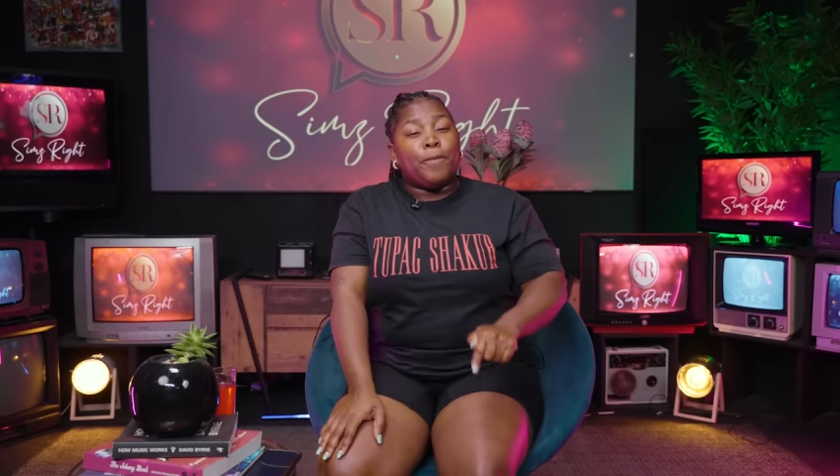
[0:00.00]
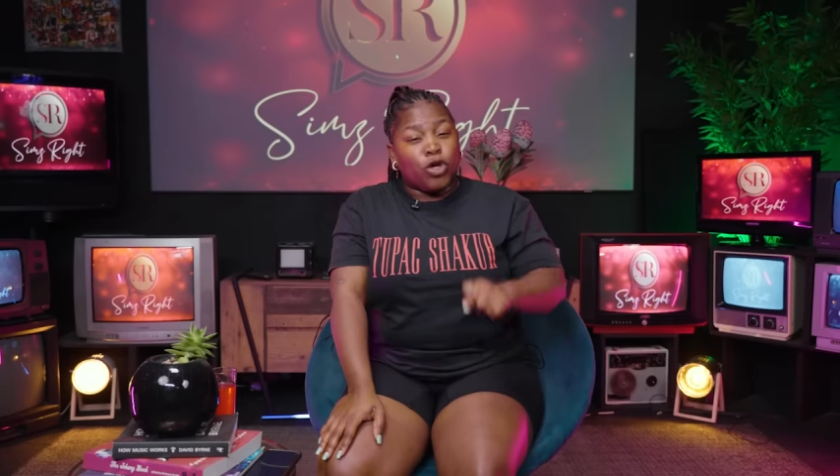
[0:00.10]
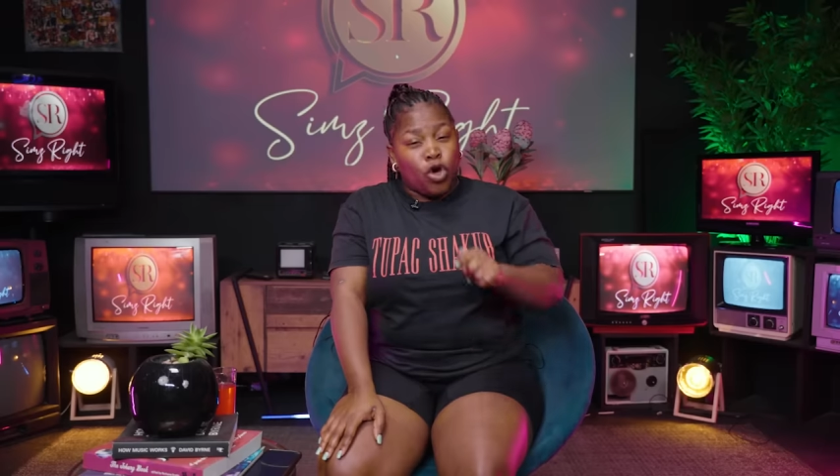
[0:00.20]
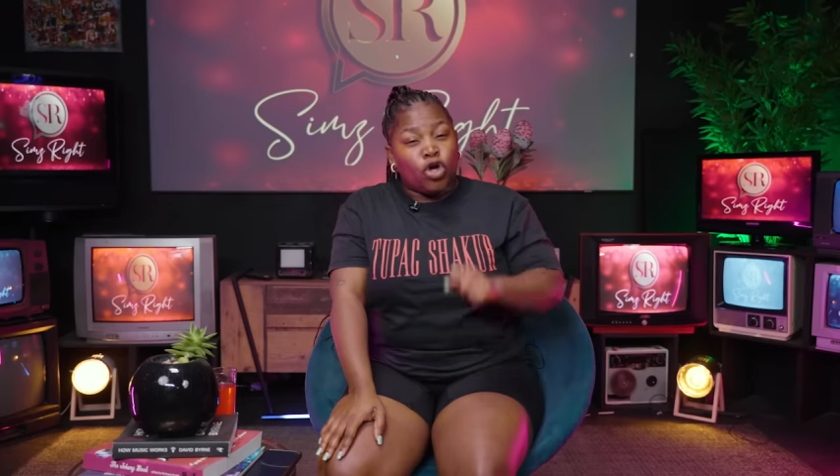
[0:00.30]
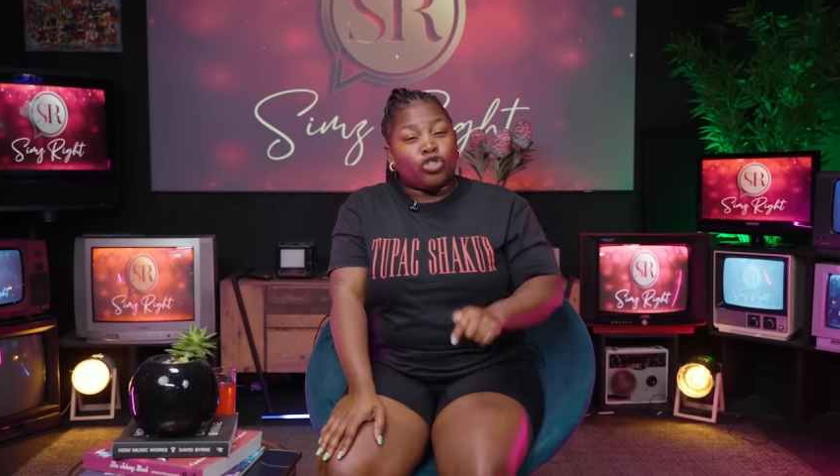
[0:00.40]

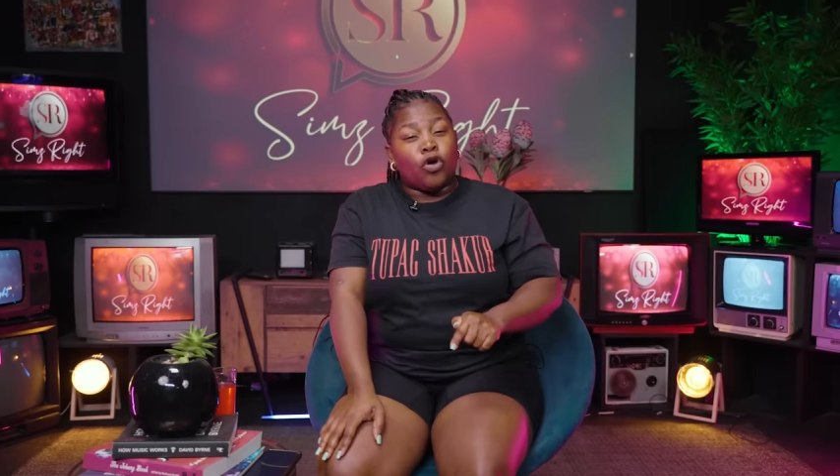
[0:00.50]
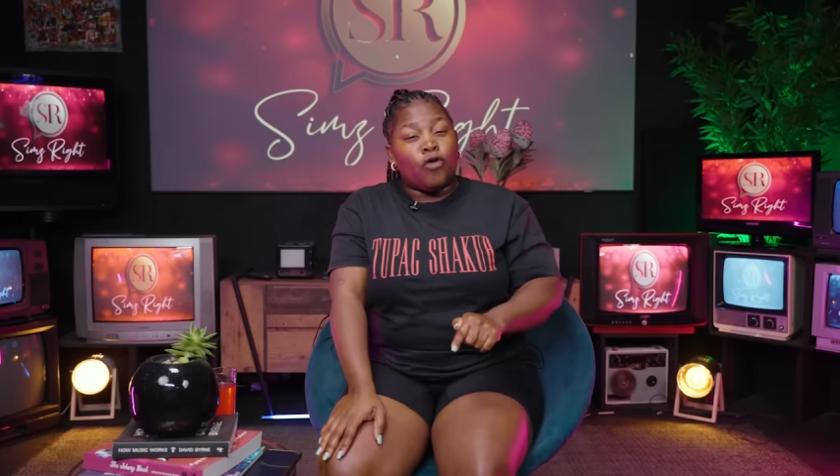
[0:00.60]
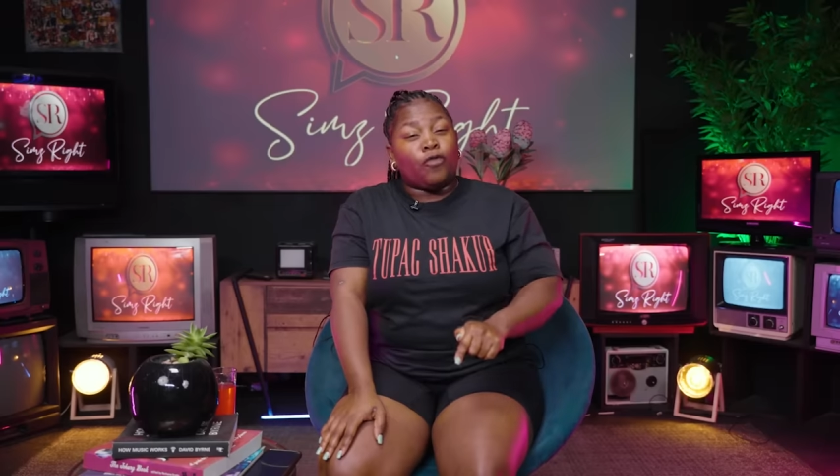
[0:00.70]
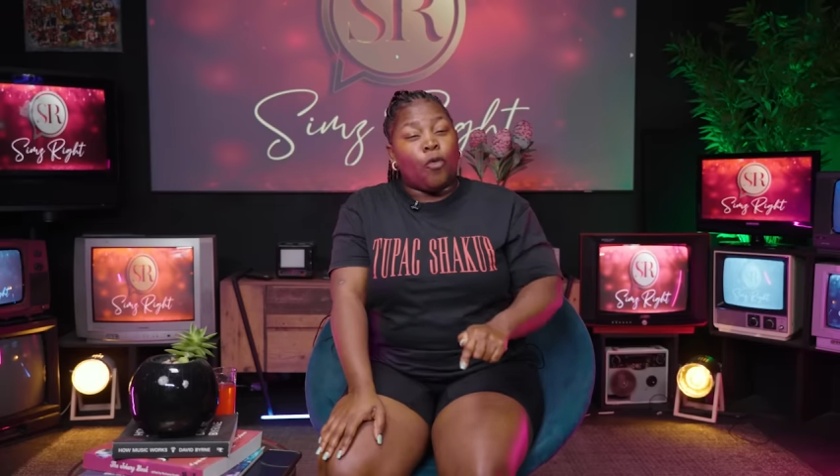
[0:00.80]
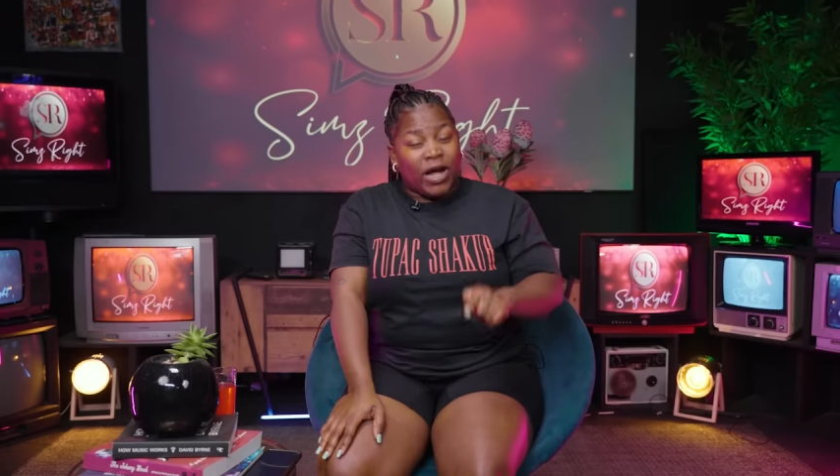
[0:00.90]
because
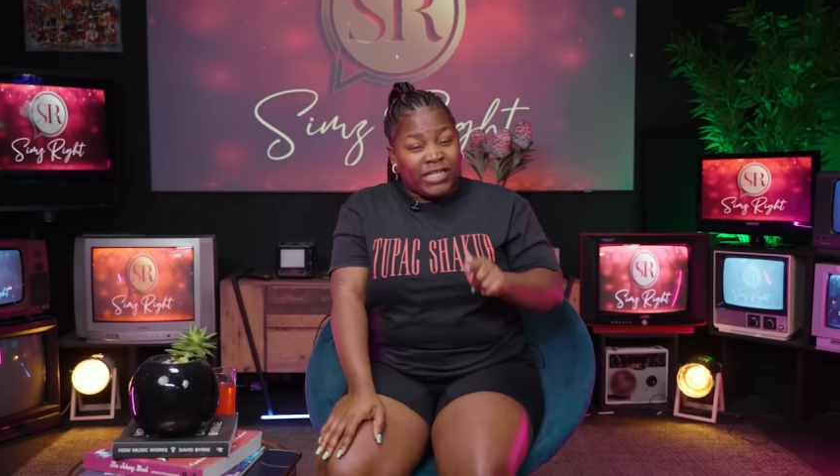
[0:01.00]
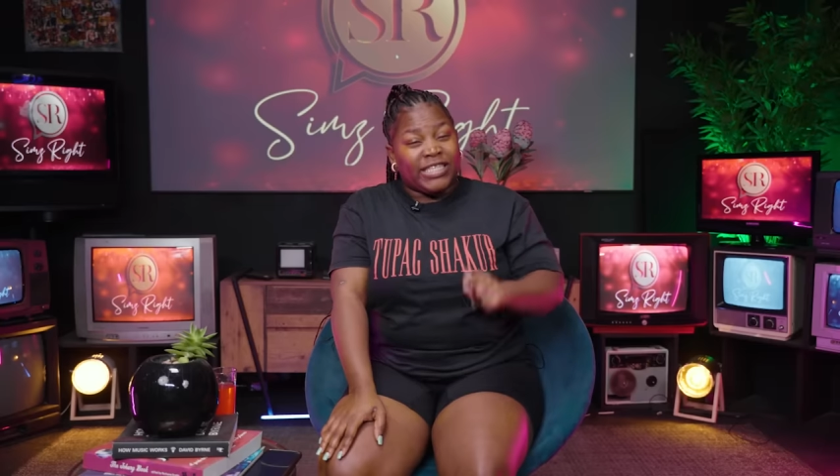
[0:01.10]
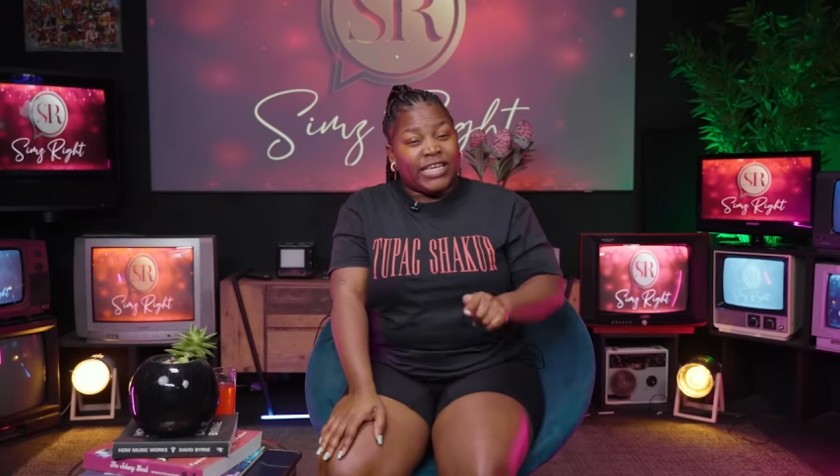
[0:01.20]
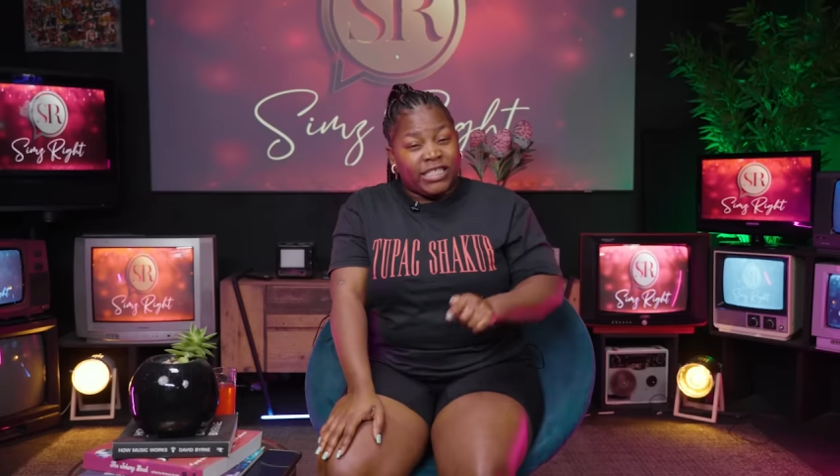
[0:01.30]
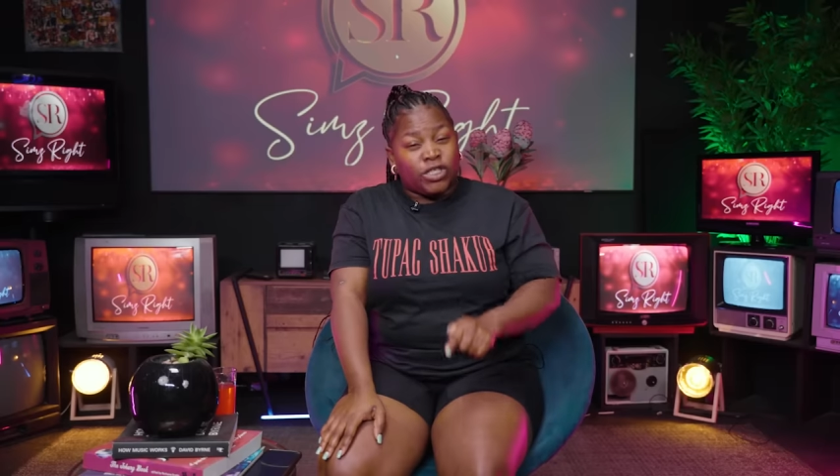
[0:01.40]
of what
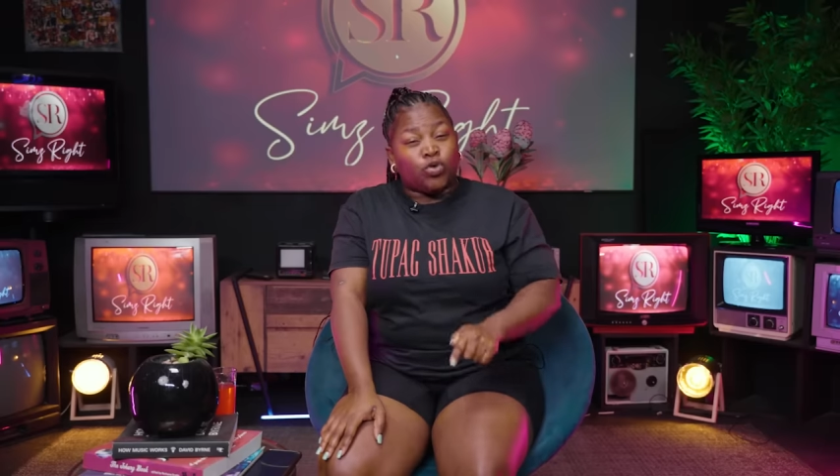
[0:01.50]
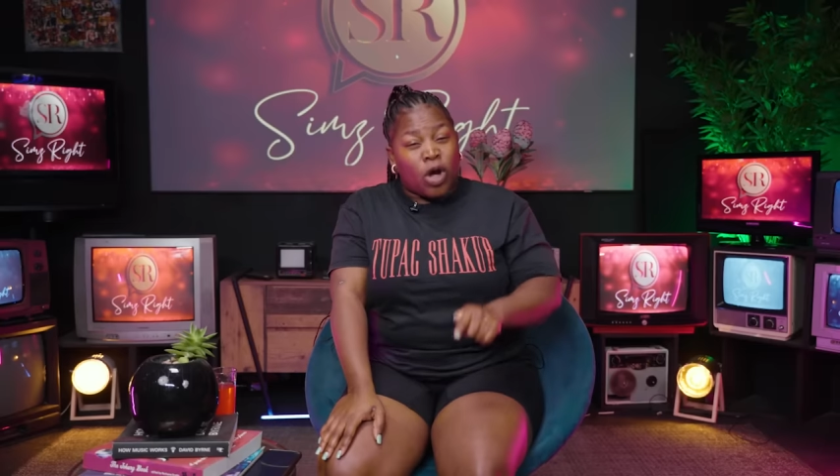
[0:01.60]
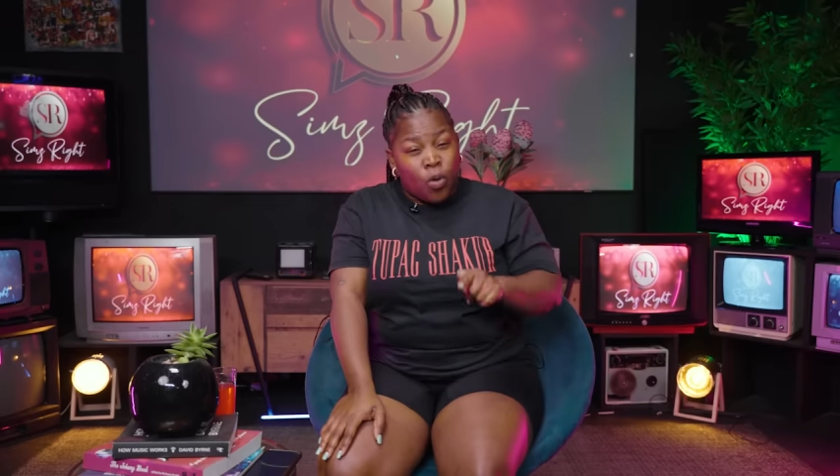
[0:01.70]
they did to